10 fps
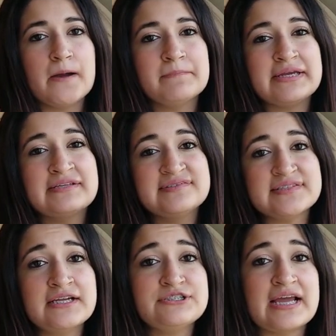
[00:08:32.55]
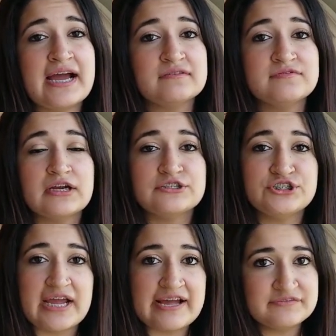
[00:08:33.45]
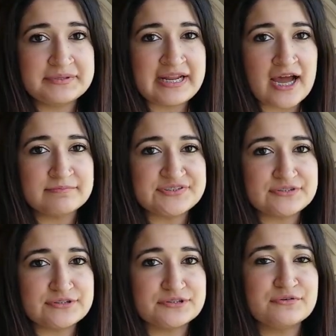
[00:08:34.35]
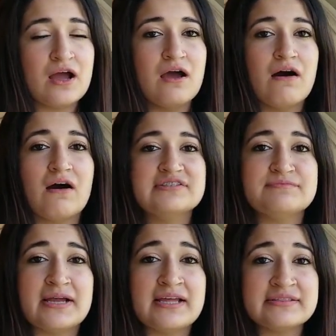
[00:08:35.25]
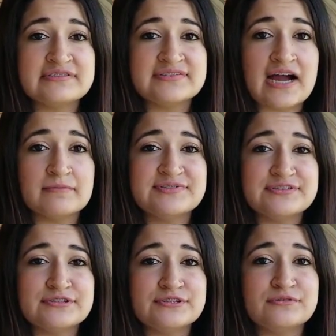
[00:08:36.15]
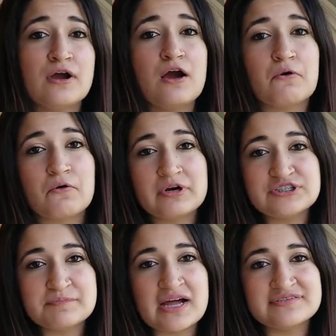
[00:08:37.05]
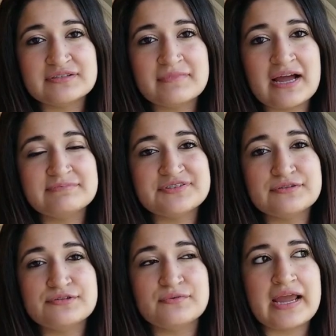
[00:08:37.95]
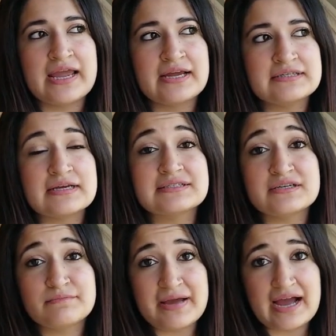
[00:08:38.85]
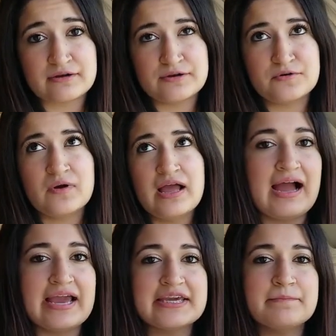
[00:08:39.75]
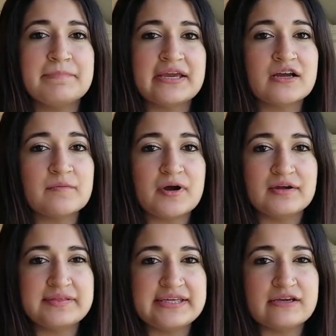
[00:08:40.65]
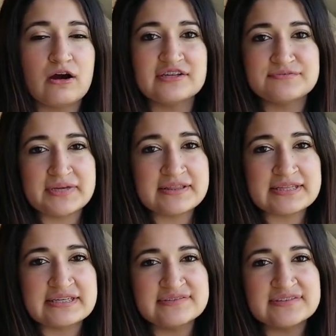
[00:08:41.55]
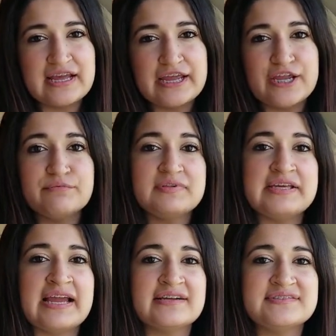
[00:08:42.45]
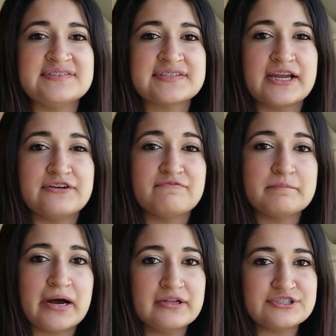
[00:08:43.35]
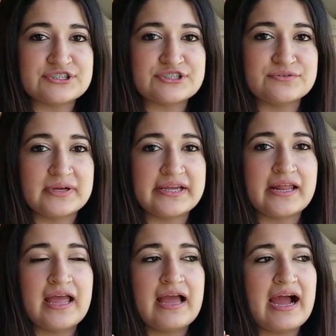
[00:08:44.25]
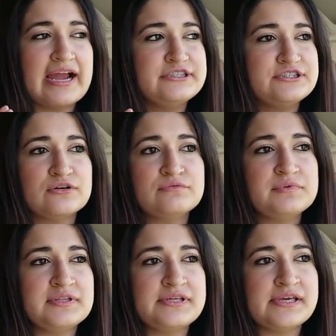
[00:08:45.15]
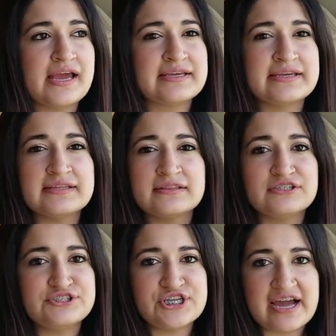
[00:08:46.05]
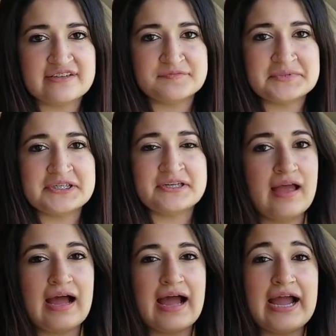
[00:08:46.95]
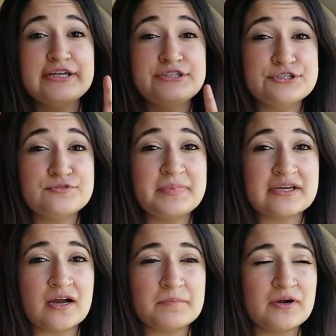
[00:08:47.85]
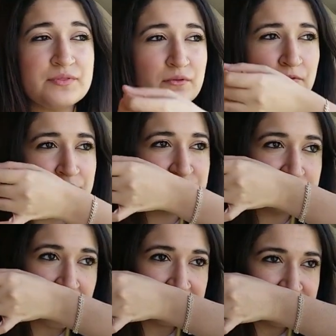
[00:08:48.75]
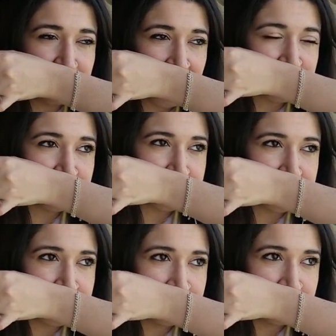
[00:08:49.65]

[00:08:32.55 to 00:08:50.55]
It is said to have jasmine absolute, osmanthus absolute, orange blossom absolute, and tobacco. I can pick up on the osmanthus. It really has this kind of punch to it. I don't really get the jasmine. I do pick up on the orange blossom actually.